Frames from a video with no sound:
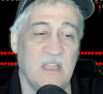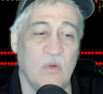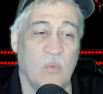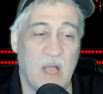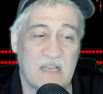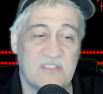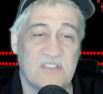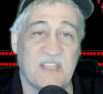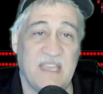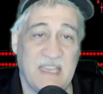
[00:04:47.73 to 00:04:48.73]
Watch
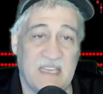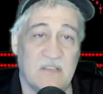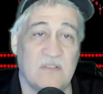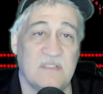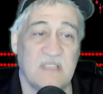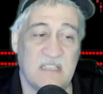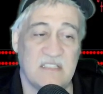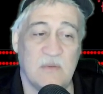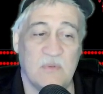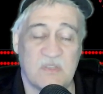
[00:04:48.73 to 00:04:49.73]
the candles and
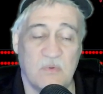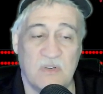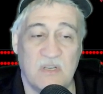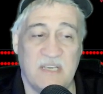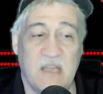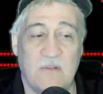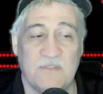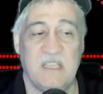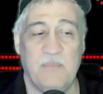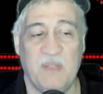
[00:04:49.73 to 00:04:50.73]
see what's going on. Now,
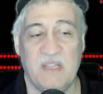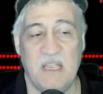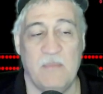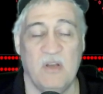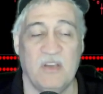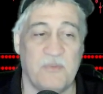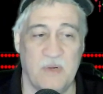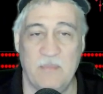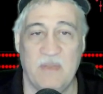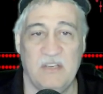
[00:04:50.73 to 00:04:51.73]
typically I'm on a
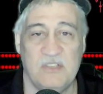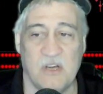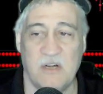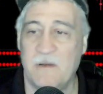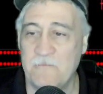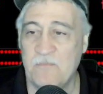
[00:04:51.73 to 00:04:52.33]
3-minute chart.